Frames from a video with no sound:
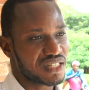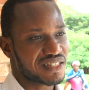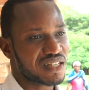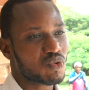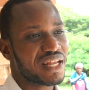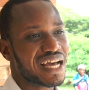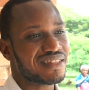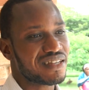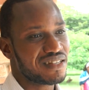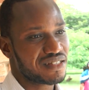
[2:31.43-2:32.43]
It's actually
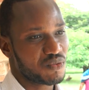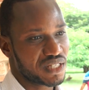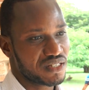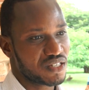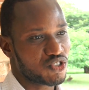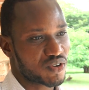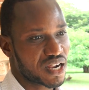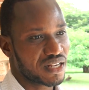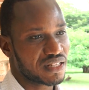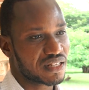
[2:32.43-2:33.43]
alternating wetting and drying.